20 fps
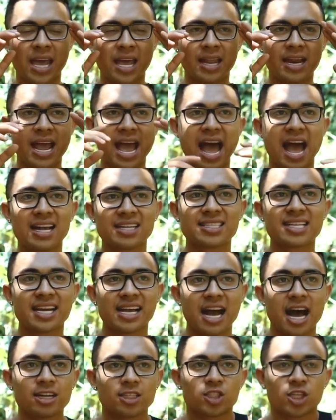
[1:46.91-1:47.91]
And as
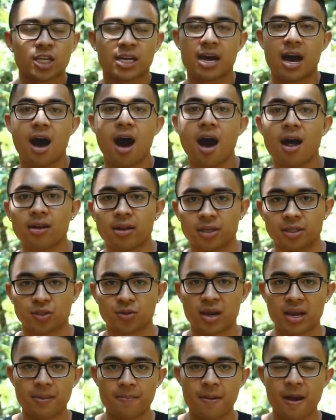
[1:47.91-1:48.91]
I got to
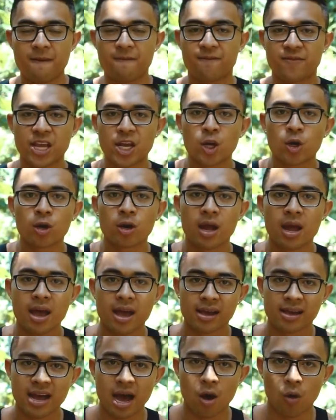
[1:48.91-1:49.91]
college, right, my fear
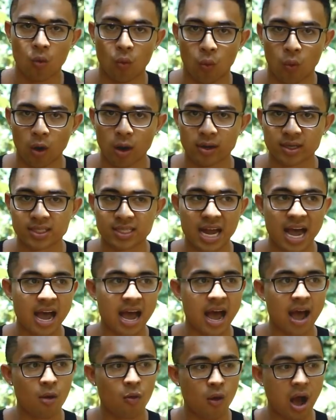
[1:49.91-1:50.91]
got worse.
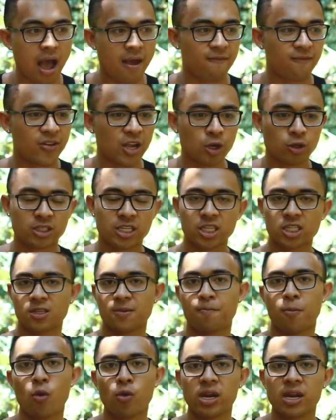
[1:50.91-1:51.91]
I, I, I feared
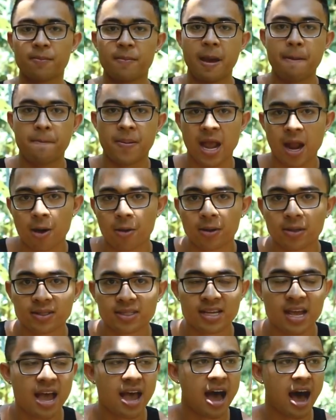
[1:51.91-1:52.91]
disappointing my
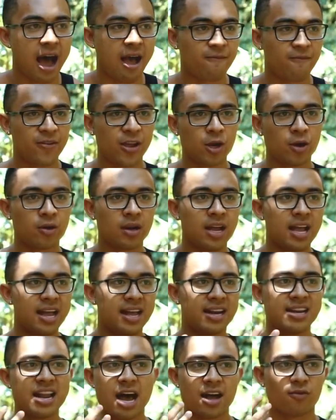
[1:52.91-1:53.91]
parents. I feared
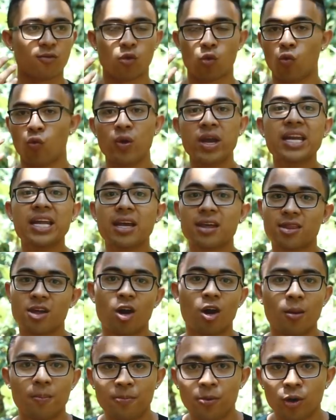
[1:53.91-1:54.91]
not winning
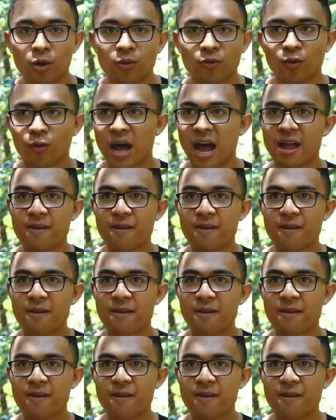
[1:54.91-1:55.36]
their approval.